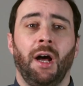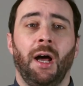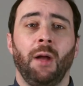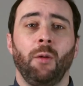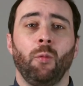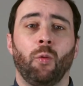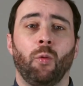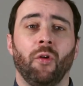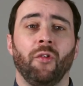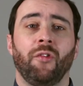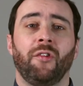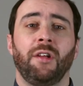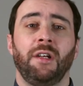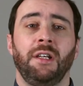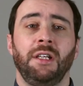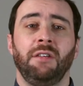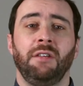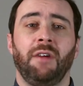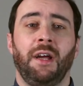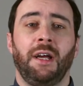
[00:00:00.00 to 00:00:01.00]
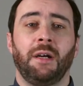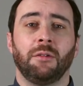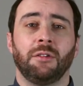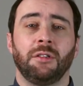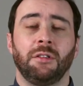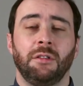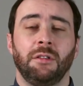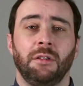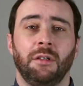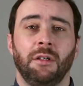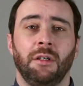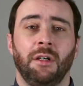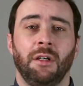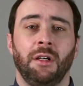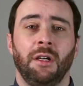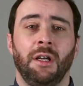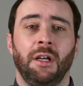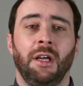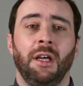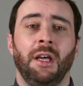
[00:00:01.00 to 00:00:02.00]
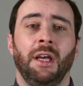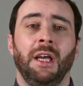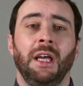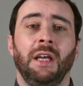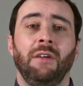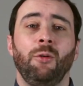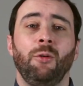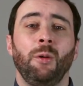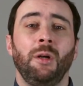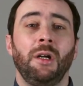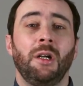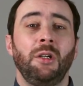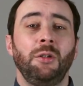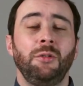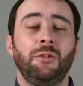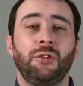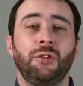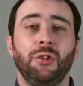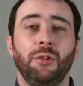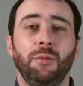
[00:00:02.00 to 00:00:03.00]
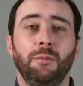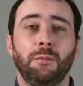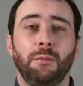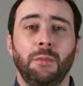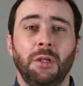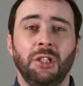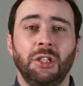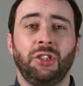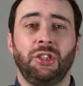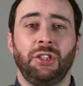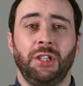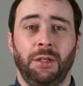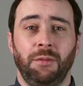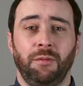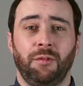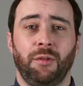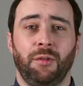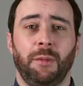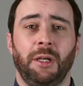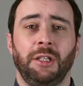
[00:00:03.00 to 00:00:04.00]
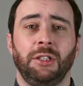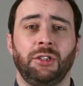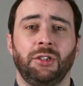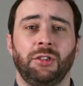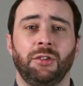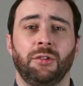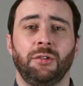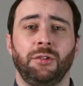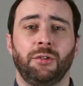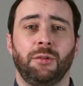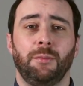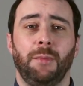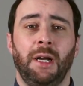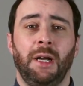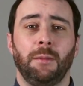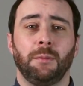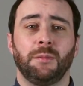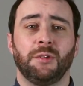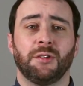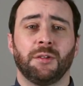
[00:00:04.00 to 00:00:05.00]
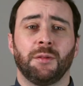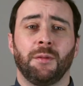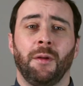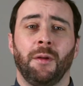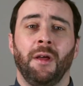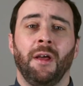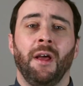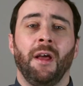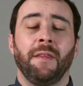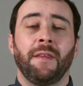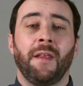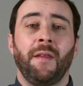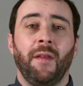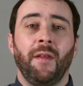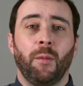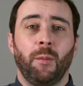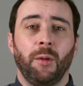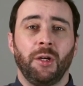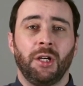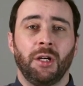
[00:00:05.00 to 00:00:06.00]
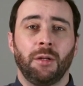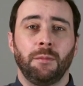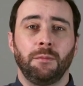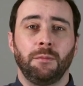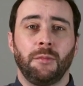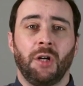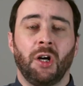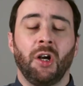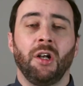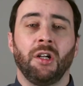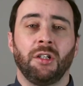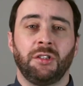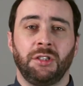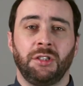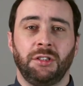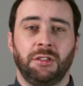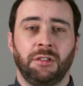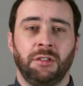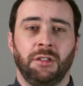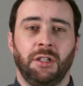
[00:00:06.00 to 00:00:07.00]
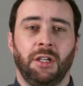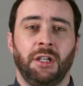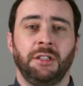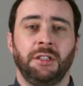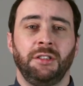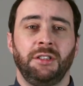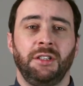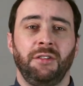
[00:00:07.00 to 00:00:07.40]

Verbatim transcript: and what to leave out. If you include too much information on your maps, then they'll become cluttered and